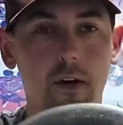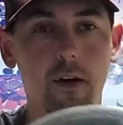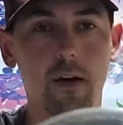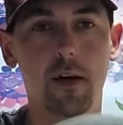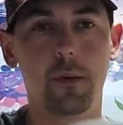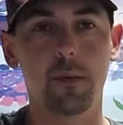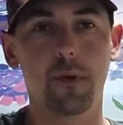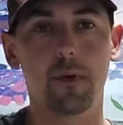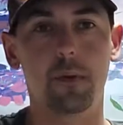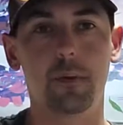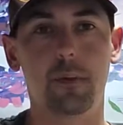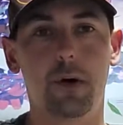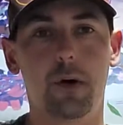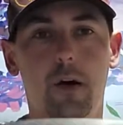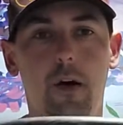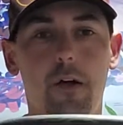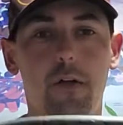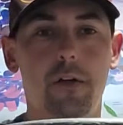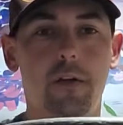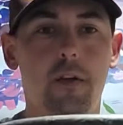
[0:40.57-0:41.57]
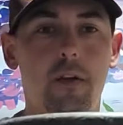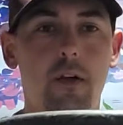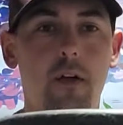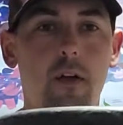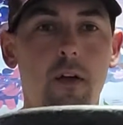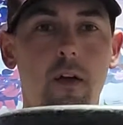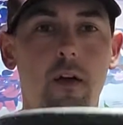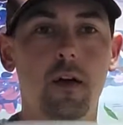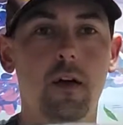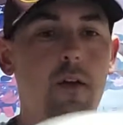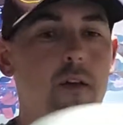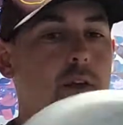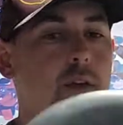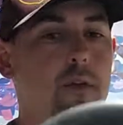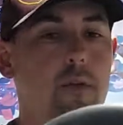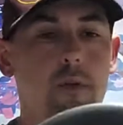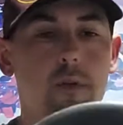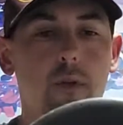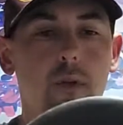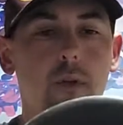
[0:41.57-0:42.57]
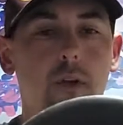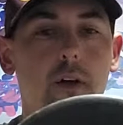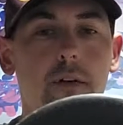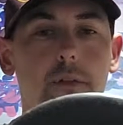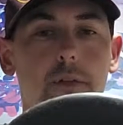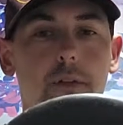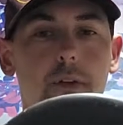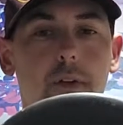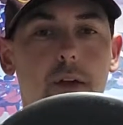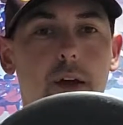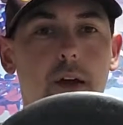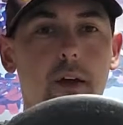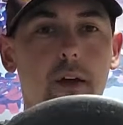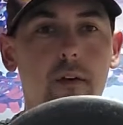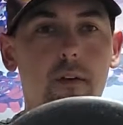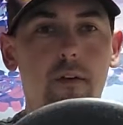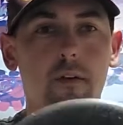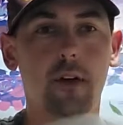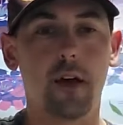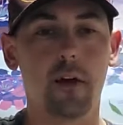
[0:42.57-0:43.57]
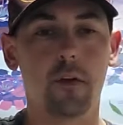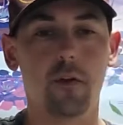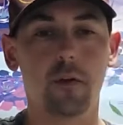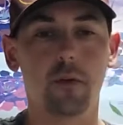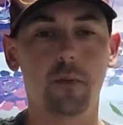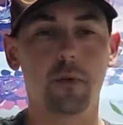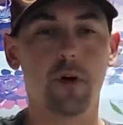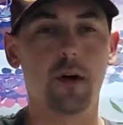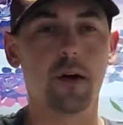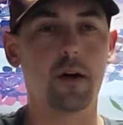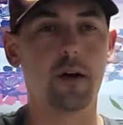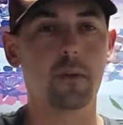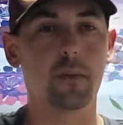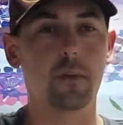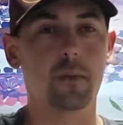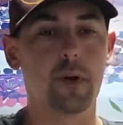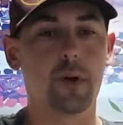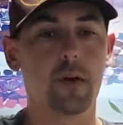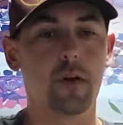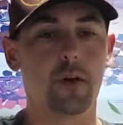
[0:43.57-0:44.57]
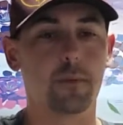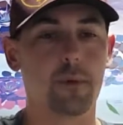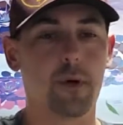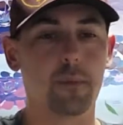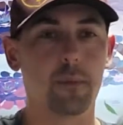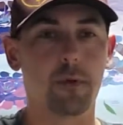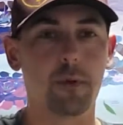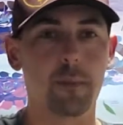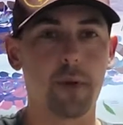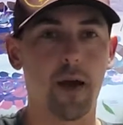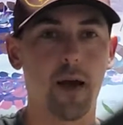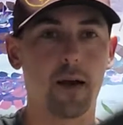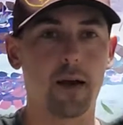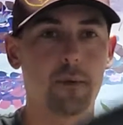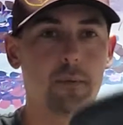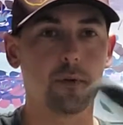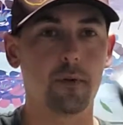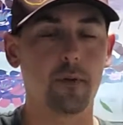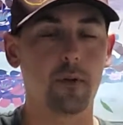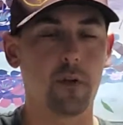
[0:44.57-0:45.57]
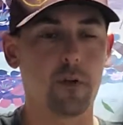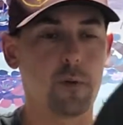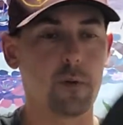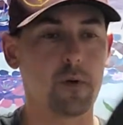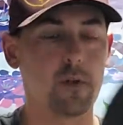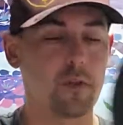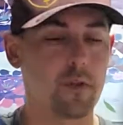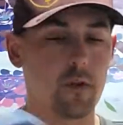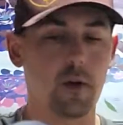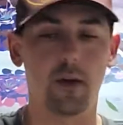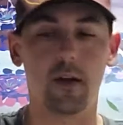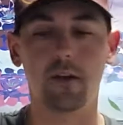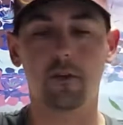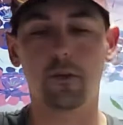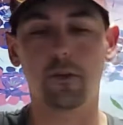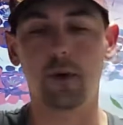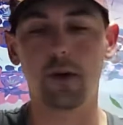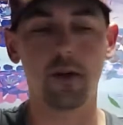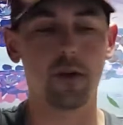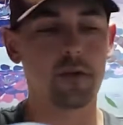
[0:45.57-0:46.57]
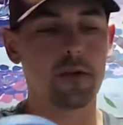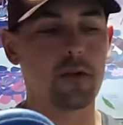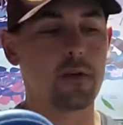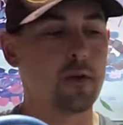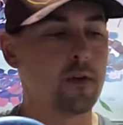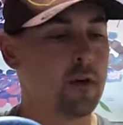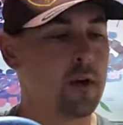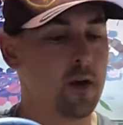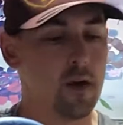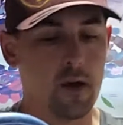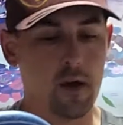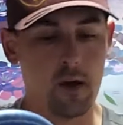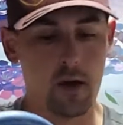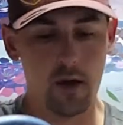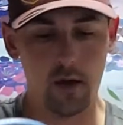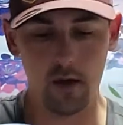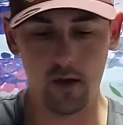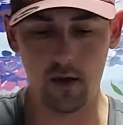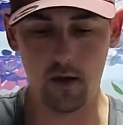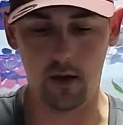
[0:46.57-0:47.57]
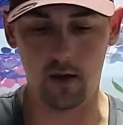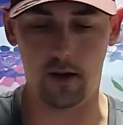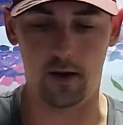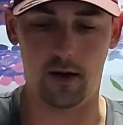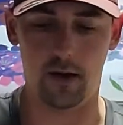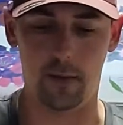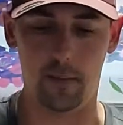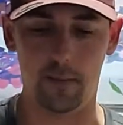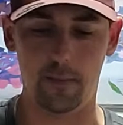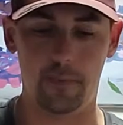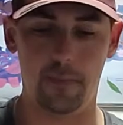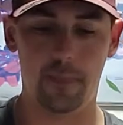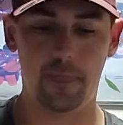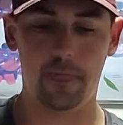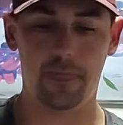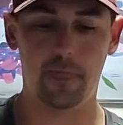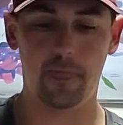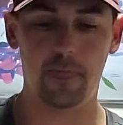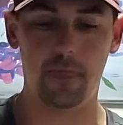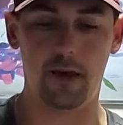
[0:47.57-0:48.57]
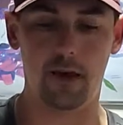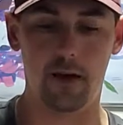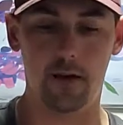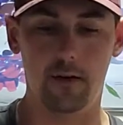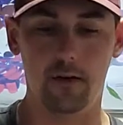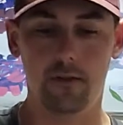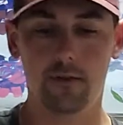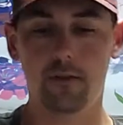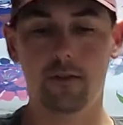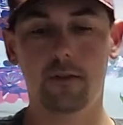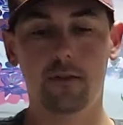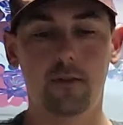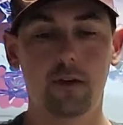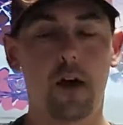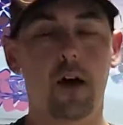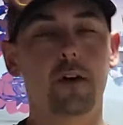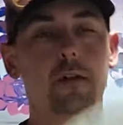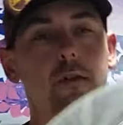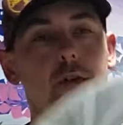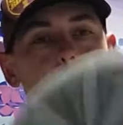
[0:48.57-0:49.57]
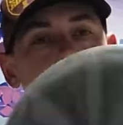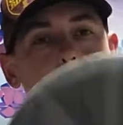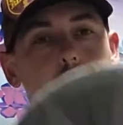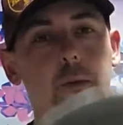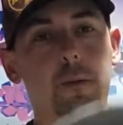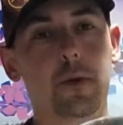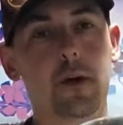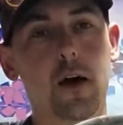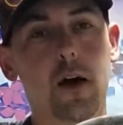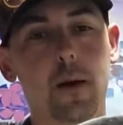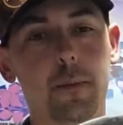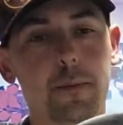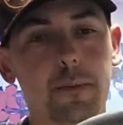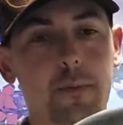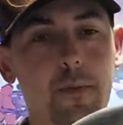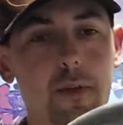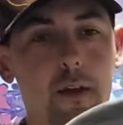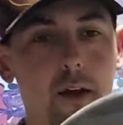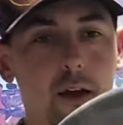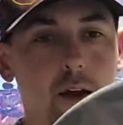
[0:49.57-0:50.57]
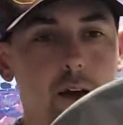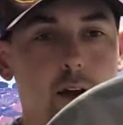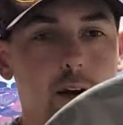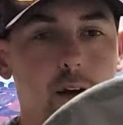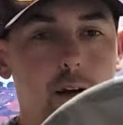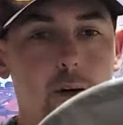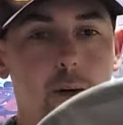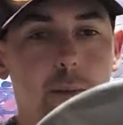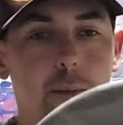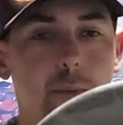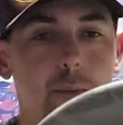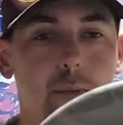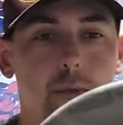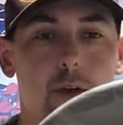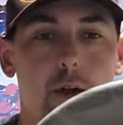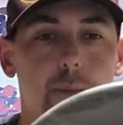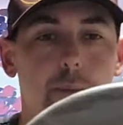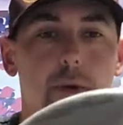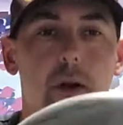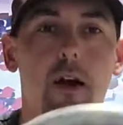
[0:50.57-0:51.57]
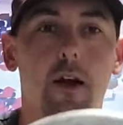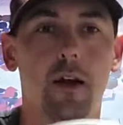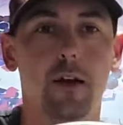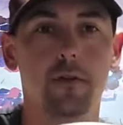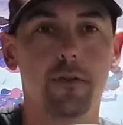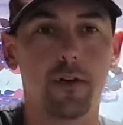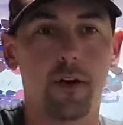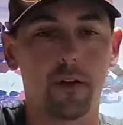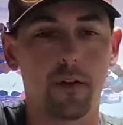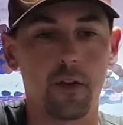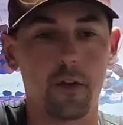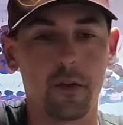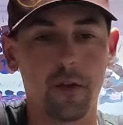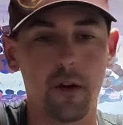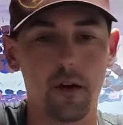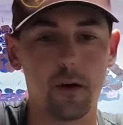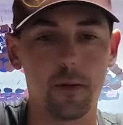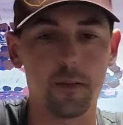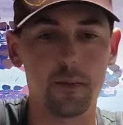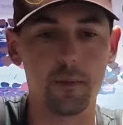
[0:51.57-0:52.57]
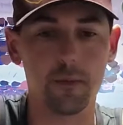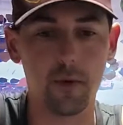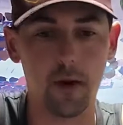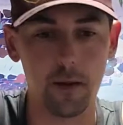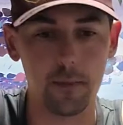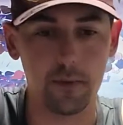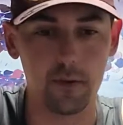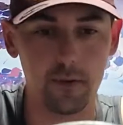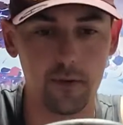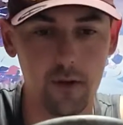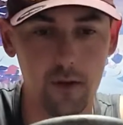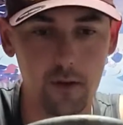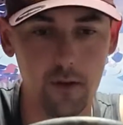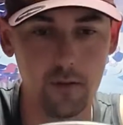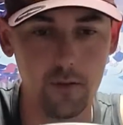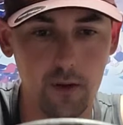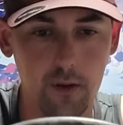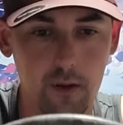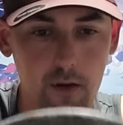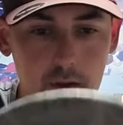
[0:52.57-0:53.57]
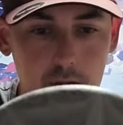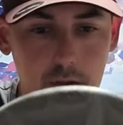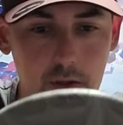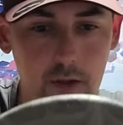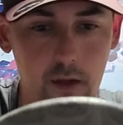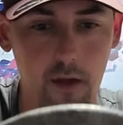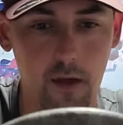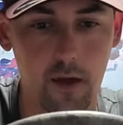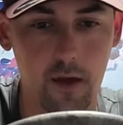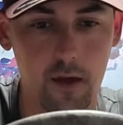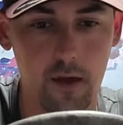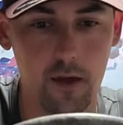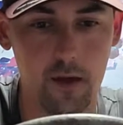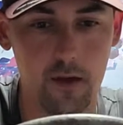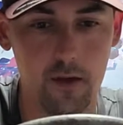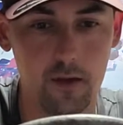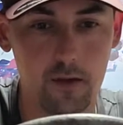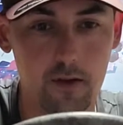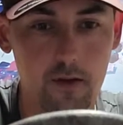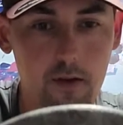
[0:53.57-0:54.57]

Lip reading: grams embossed. Still loving the link. Excellent putter. Bill hooked me up with a backup to this one, so I got twins. Then Eldridge hooked me up. I got I'm probably gonna fuck this up. I believe it is a